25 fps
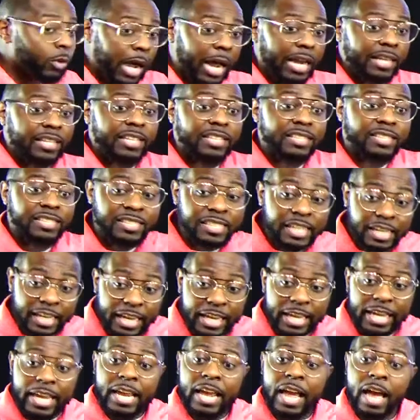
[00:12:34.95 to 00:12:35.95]
got to
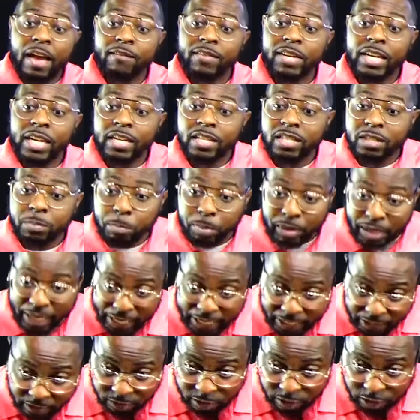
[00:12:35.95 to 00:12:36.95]
see it and have it
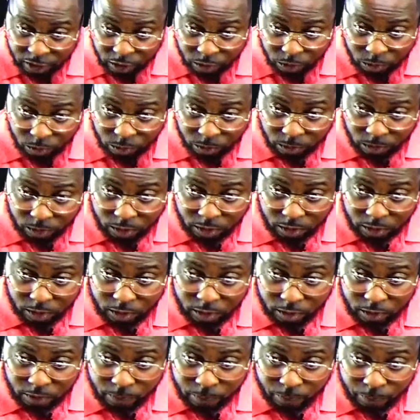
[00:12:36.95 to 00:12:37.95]
explained to you.
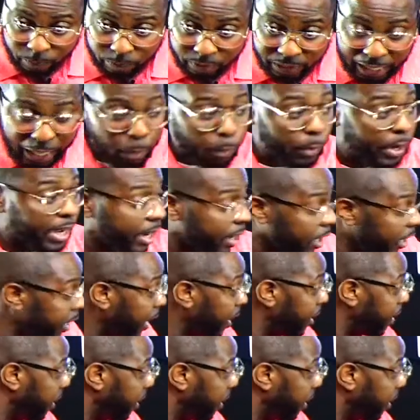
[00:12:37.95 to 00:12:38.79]
Like we are in a